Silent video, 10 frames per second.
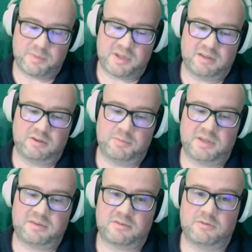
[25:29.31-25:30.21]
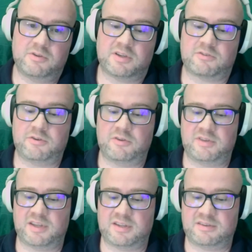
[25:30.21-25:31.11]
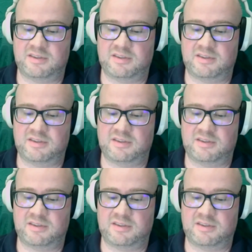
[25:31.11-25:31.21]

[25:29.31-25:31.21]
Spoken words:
it a little bit so you can start using it.